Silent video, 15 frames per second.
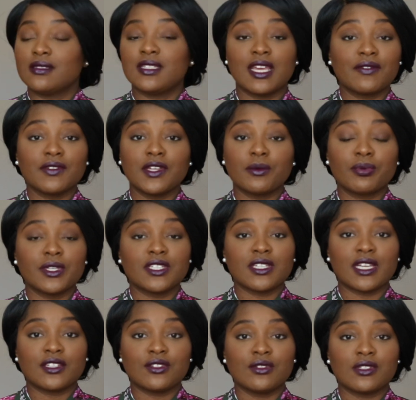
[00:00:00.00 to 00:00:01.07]
definitely
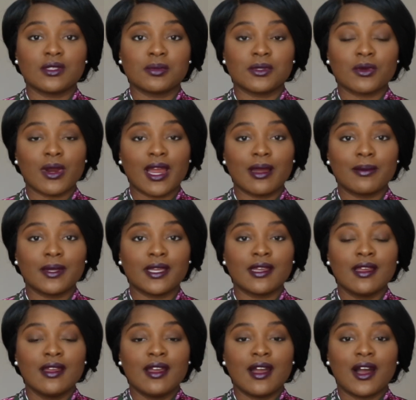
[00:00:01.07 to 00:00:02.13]
appreciate you
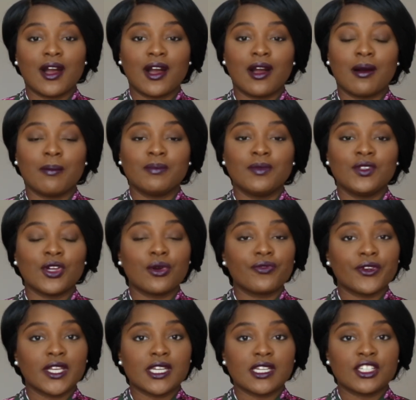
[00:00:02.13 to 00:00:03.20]
subscribing.
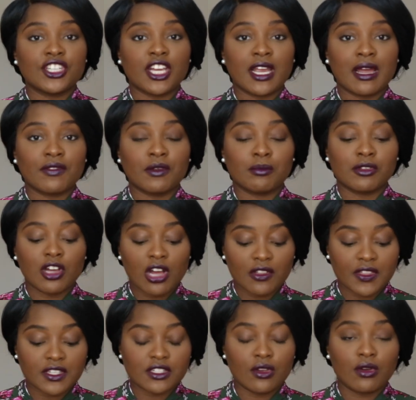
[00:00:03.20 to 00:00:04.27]
Don't forget to check out the
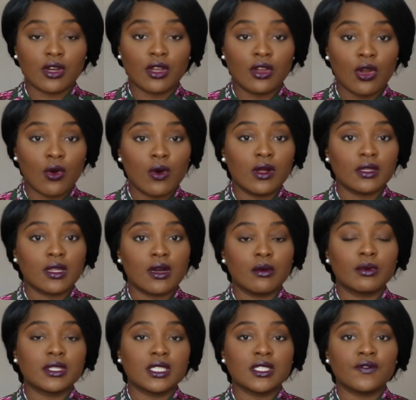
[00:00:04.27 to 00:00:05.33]
blog that's going to go
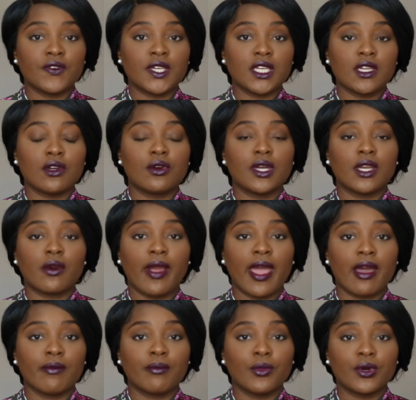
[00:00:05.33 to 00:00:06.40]
along with this video. It'll
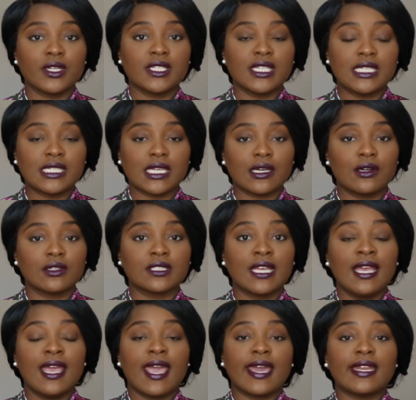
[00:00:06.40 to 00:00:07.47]
have more details,
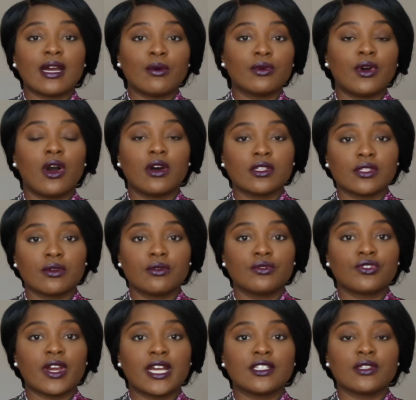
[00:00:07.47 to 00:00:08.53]
and I will also
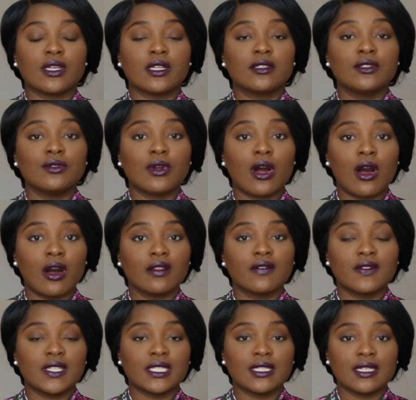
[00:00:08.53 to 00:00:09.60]
try to include
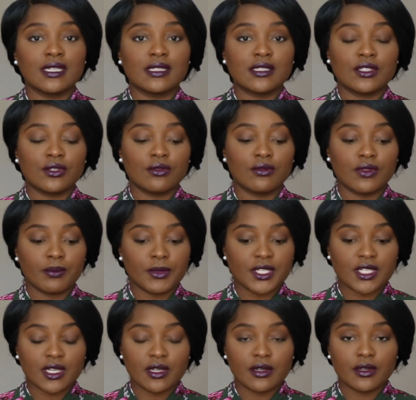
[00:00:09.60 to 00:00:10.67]
all of the links to the
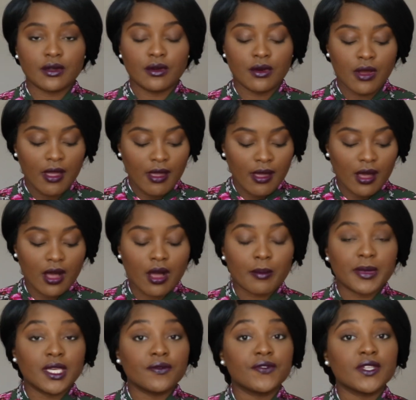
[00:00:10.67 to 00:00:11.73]
material
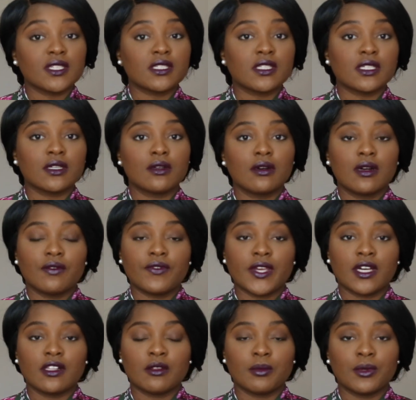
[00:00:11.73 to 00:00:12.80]
if it's still
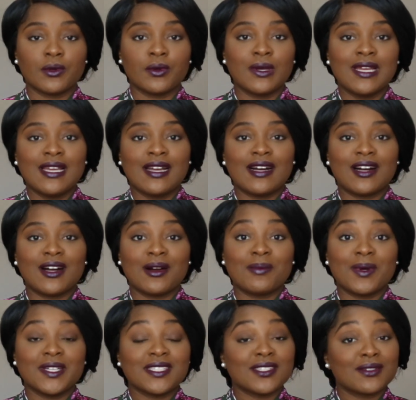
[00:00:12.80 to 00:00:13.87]
available.
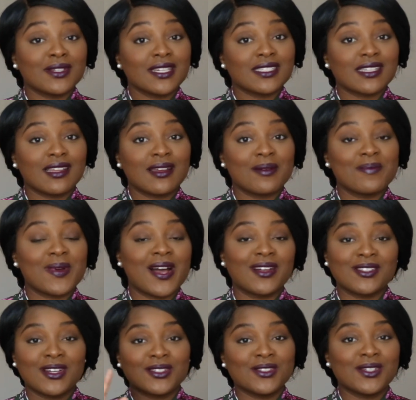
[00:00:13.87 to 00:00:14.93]
Until next time,
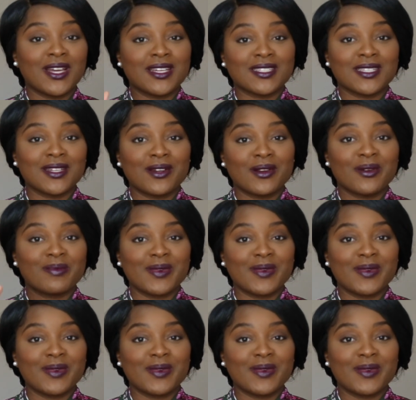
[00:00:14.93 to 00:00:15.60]
I'll talk to you guys later.